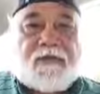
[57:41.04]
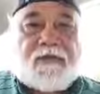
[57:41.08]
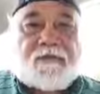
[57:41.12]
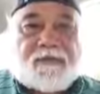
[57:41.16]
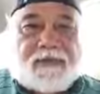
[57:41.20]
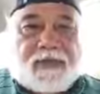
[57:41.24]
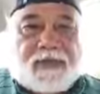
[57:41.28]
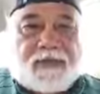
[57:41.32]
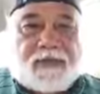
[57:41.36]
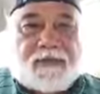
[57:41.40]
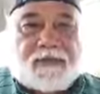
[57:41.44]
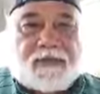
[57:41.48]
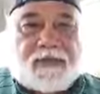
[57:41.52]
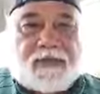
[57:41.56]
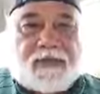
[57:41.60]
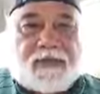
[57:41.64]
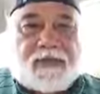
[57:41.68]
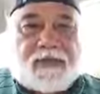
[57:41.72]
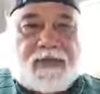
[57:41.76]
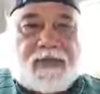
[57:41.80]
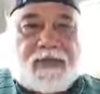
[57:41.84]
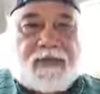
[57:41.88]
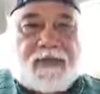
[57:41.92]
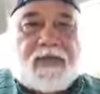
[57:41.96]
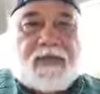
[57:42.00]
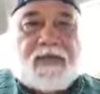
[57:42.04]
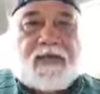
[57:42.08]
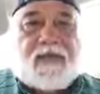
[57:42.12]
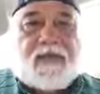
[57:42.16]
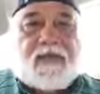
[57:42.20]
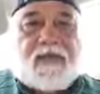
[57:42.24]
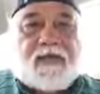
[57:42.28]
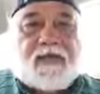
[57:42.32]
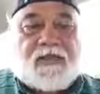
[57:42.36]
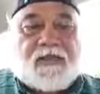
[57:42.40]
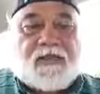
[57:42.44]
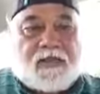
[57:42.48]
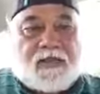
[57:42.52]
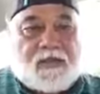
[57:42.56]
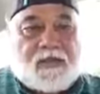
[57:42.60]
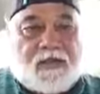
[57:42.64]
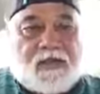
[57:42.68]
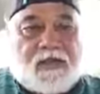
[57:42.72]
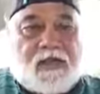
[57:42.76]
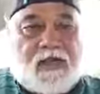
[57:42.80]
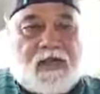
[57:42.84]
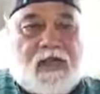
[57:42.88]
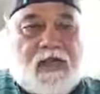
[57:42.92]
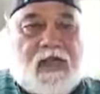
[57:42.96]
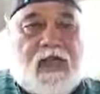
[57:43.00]
the baby. And then
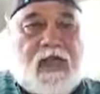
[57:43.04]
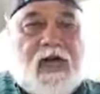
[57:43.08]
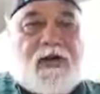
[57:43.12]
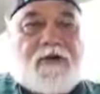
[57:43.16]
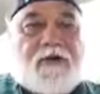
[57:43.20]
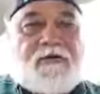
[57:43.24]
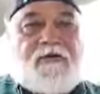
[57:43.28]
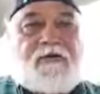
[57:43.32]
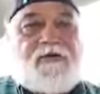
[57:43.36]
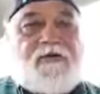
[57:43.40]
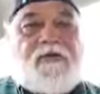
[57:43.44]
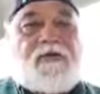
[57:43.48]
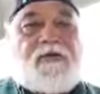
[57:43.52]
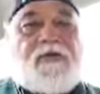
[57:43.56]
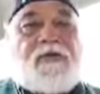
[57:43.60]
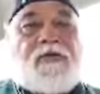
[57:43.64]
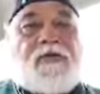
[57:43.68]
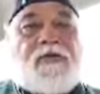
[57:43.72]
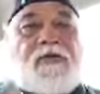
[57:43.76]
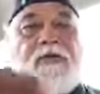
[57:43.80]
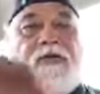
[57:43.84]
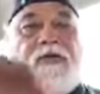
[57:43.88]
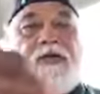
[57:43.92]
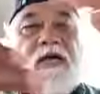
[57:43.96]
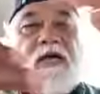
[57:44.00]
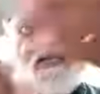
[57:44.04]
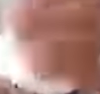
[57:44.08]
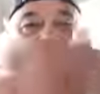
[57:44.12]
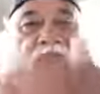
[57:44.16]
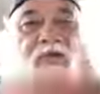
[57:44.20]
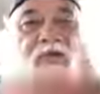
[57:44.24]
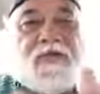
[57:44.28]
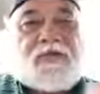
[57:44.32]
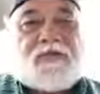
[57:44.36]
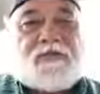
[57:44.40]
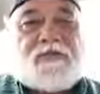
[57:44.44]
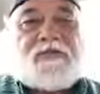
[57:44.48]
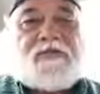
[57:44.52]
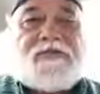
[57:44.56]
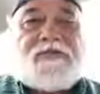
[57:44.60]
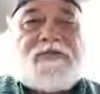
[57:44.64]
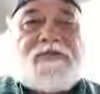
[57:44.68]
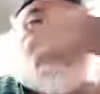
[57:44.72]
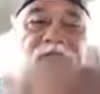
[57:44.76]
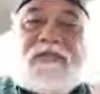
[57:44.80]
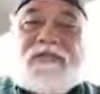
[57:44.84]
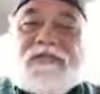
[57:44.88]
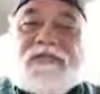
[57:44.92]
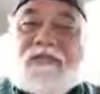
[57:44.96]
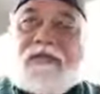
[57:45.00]
how to, so
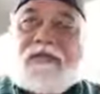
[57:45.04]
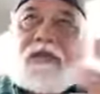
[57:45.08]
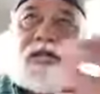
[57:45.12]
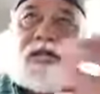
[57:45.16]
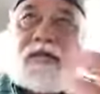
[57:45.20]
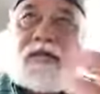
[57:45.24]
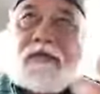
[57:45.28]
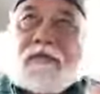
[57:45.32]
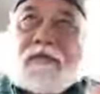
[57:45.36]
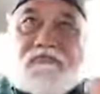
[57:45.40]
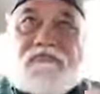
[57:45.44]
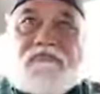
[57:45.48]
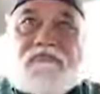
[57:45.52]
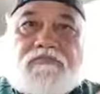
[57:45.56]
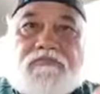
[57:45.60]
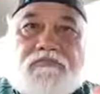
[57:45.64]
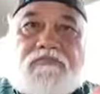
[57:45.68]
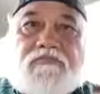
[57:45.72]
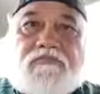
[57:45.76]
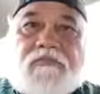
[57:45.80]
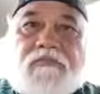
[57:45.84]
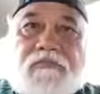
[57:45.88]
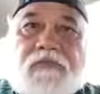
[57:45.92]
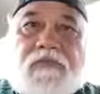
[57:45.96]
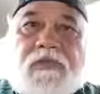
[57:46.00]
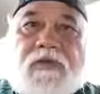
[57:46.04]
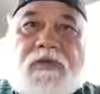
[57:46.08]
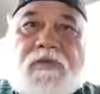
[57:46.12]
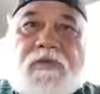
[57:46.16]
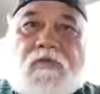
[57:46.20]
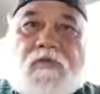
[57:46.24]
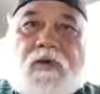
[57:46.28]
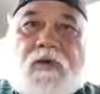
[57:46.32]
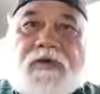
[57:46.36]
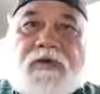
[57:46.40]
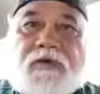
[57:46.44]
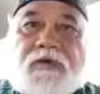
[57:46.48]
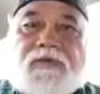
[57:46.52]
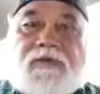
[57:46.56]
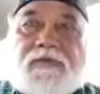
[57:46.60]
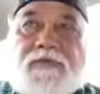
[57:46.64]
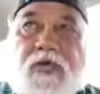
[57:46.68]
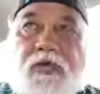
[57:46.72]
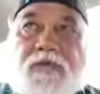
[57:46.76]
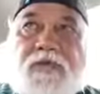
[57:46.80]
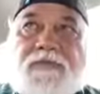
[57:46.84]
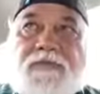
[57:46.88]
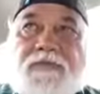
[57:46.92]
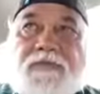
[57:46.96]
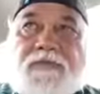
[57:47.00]
this is like water
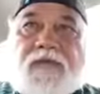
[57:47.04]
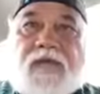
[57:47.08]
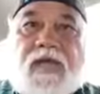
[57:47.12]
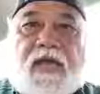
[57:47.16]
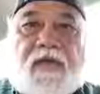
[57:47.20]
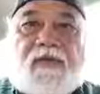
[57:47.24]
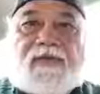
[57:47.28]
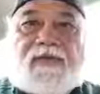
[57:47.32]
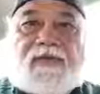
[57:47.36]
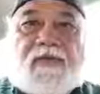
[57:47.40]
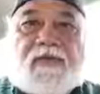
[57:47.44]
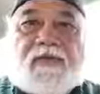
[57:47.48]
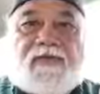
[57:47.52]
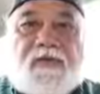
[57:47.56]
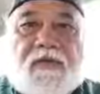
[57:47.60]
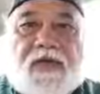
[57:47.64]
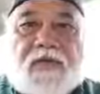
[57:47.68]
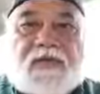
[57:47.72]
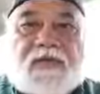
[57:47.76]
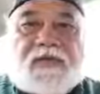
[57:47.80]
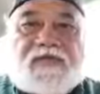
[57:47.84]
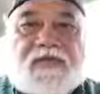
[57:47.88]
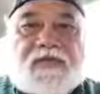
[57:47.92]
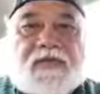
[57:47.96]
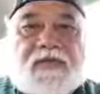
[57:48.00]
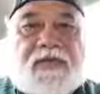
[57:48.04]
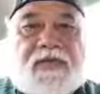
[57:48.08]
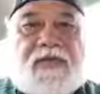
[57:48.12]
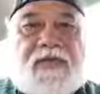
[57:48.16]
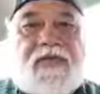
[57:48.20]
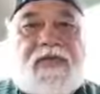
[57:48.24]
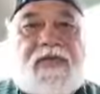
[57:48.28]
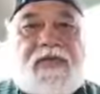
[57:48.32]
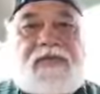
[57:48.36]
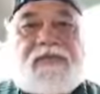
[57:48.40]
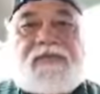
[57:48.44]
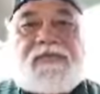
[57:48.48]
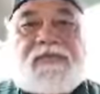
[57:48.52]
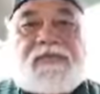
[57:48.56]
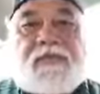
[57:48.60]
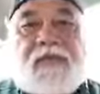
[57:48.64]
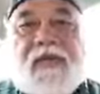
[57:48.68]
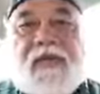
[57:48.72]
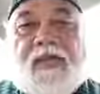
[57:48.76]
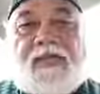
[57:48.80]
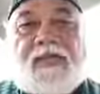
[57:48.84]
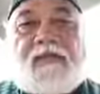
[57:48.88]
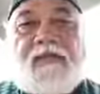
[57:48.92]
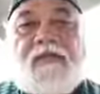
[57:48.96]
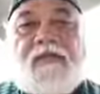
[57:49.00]
soluble calcium phosphate is
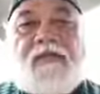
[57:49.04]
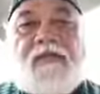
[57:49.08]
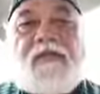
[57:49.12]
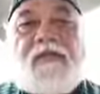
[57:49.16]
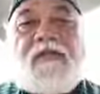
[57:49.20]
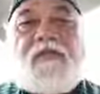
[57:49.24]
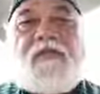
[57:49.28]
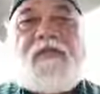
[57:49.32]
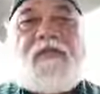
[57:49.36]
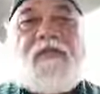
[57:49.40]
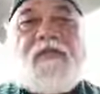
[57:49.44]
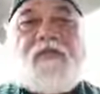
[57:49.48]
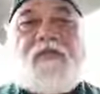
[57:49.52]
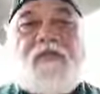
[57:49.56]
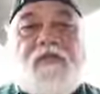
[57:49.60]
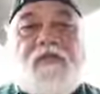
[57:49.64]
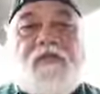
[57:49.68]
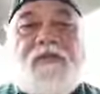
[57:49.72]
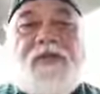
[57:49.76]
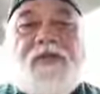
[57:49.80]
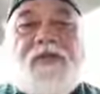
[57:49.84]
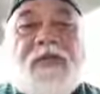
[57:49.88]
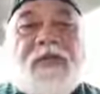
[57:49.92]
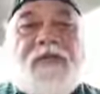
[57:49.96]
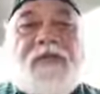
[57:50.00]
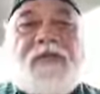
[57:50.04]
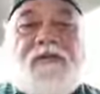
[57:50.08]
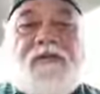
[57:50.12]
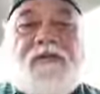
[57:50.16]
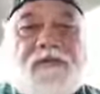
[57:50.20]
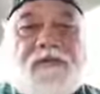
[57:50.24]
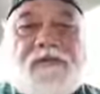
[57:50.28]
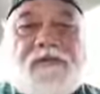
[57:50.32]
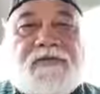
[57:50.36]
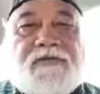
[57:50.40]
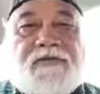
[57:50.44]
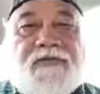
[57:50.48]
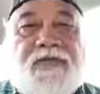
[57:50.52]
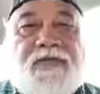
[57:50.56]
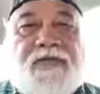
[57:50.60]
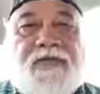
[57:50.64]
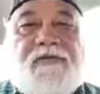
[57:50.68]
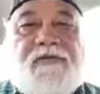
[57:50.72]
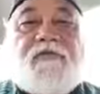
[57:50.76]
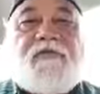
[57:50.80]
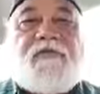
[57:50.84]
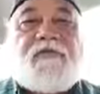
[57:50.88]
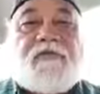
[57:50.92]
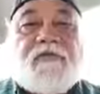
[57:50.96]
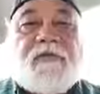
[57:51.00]
like your prenatals
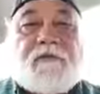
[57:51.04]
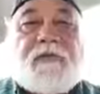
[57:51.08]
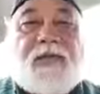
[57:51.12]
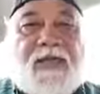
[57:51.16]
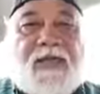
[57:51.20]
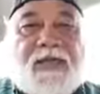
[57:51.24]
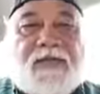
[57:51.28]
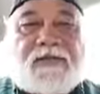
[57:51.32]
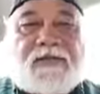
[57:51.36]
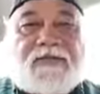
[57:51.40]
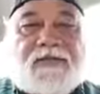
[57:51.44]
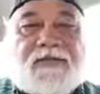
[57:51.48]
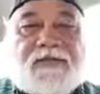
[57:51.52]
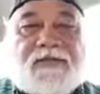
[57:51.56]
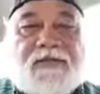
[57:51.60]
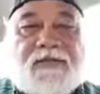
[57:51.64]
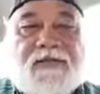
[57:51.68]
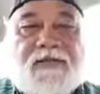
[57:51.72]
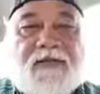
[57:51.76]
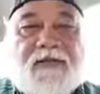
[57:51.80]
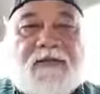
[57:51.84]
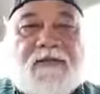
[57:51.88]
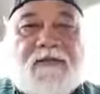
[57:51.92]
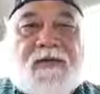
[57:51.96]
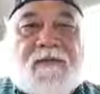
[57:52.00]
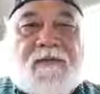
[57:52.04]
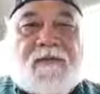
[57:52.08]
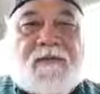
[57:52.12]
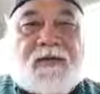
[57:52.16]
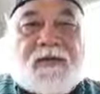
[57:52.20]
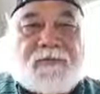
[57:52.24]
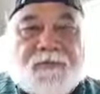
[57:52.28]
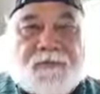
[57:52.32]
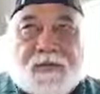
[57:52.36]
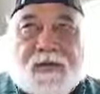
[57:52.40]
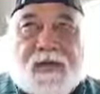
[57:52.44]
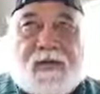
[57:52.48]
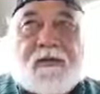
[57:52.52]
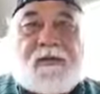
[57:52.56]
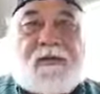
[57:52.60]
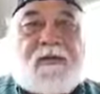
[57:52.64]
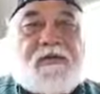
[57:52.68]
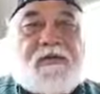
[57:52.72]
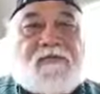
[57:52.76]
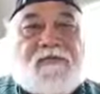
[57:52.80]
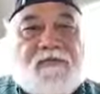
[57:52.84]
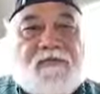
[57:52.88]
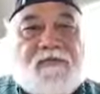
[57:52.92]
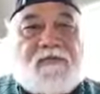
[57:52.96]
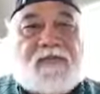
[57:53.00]
for your plants. Prepare
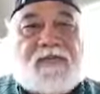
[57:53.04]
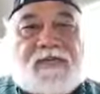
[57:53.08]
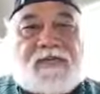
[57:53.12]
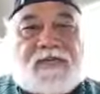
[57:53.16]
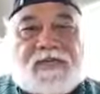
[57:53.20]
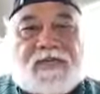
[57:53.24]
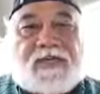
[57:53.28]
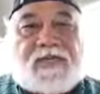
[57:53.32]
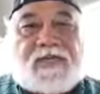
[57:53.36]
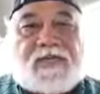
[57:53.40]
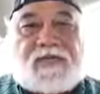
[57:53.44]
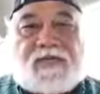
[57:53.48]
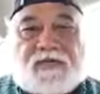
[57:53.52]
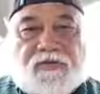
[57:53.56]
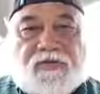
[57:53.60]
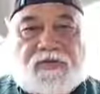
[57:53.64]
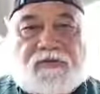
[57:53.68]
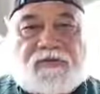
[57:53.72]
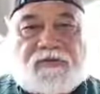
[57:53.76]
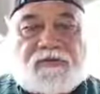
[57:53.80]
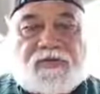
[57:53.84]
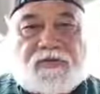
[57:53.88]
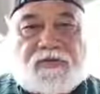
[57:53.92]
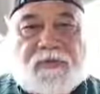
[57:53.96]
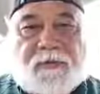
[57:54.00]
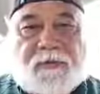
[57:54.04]
them for the changeover.